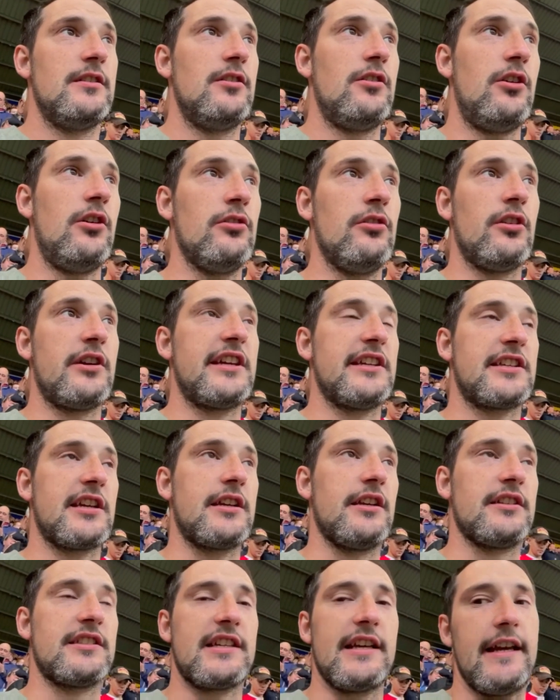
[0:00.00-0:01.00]
We're looking to
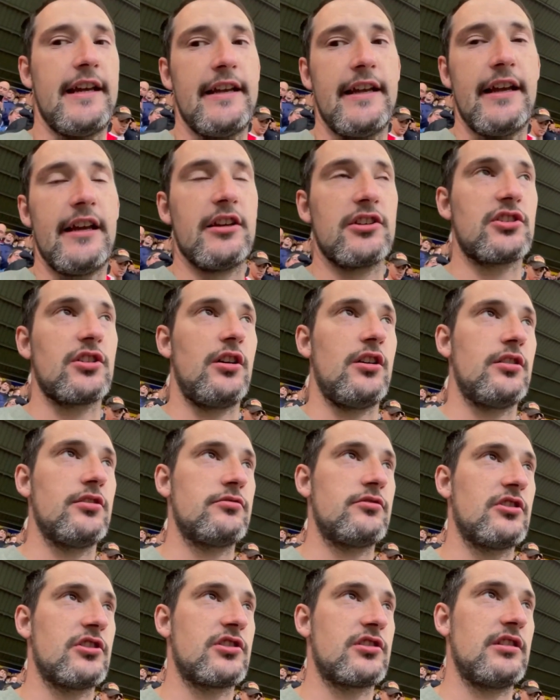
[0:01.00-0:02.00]
concede here, so
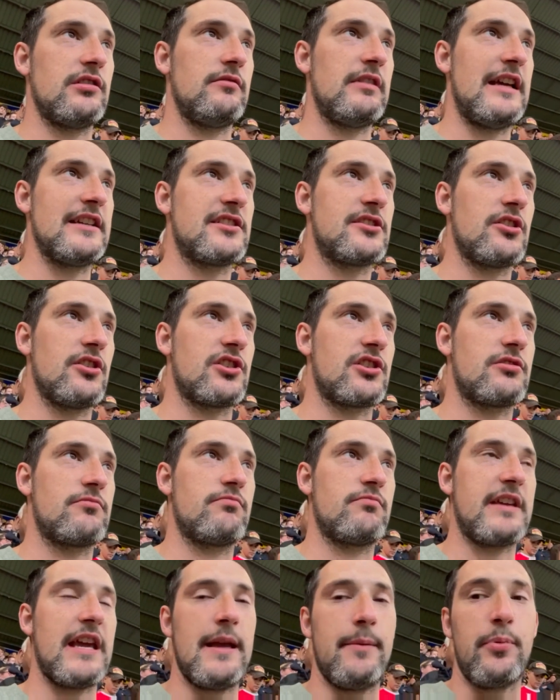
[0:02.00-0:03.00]
let's just
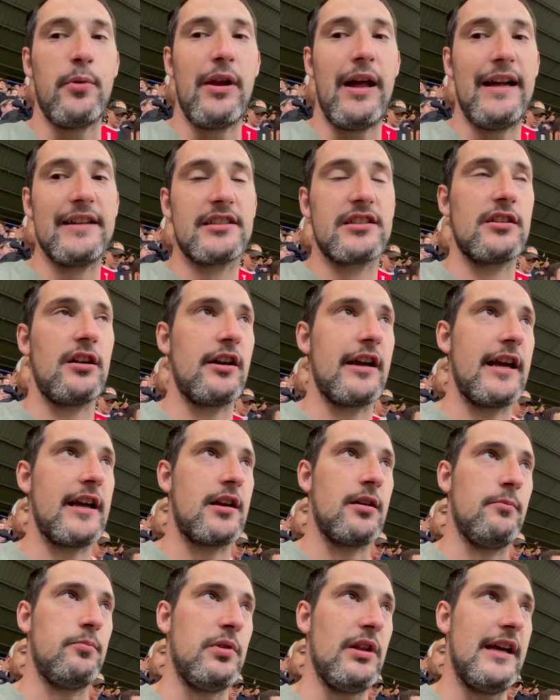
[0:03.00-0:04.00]
keep it there. Just not get
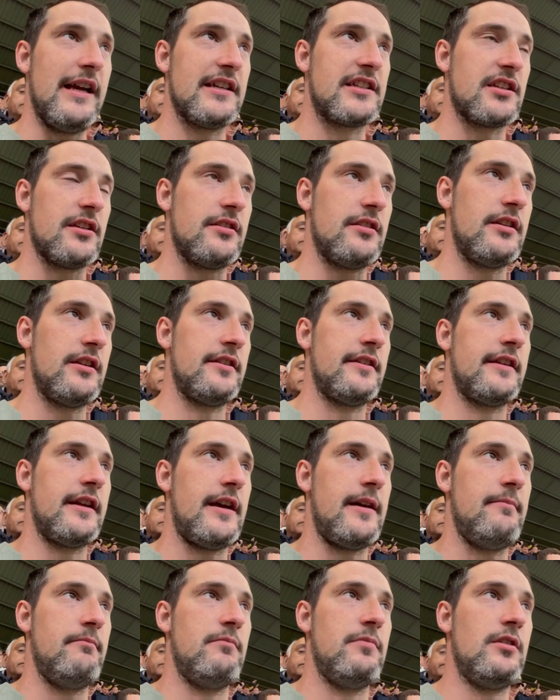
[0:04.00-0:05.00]
complacent
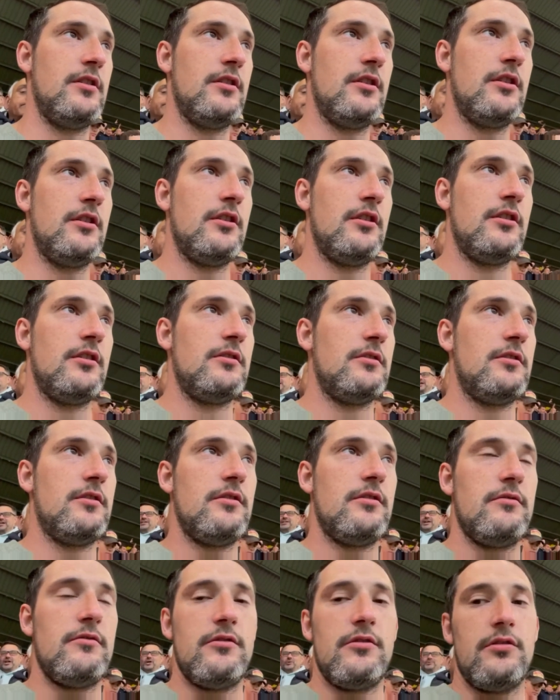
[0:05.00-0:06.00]

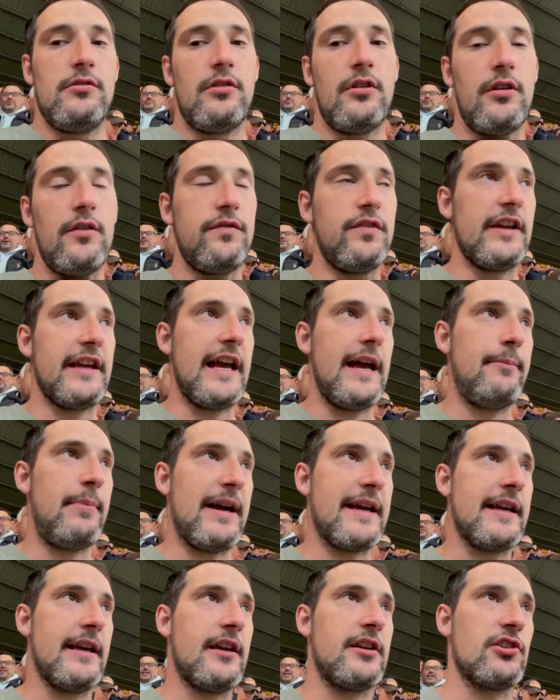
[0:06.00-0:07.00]
and hopefully get
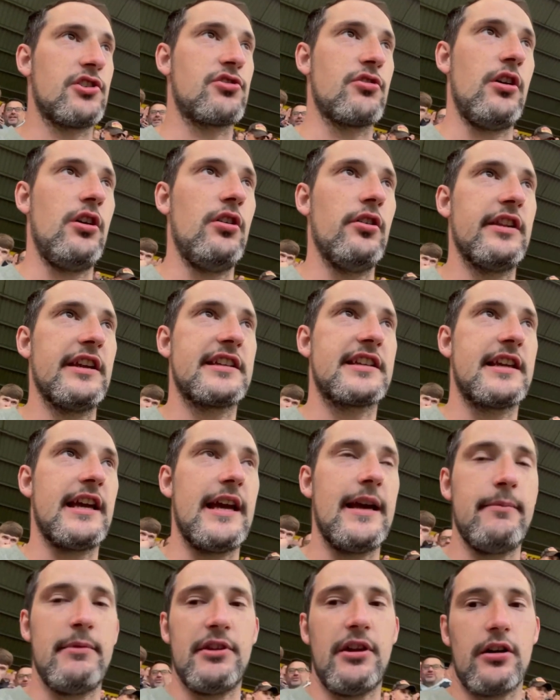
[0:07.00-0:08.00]
back in control of this
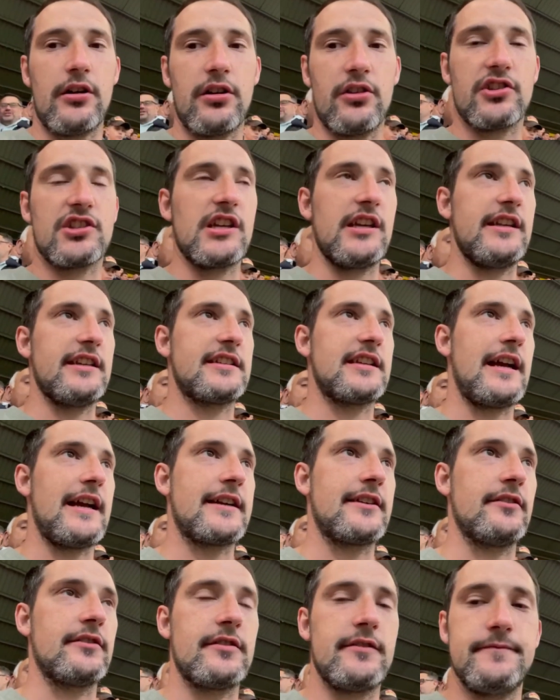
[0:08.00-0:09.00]
game and not concede a
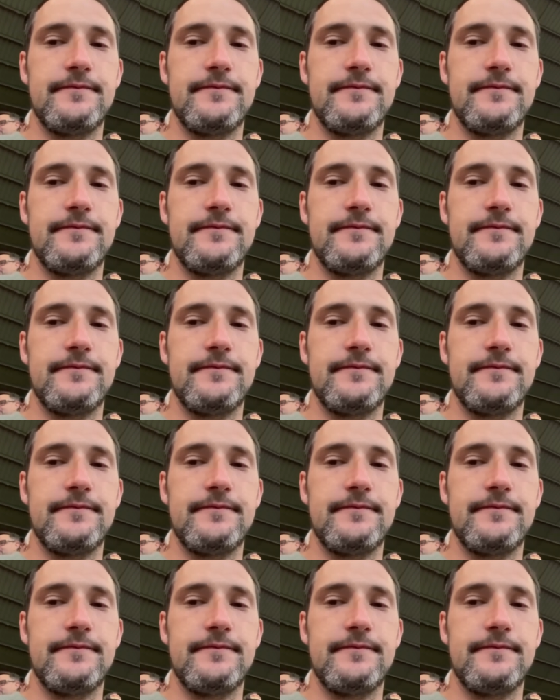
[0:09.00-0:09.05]
second.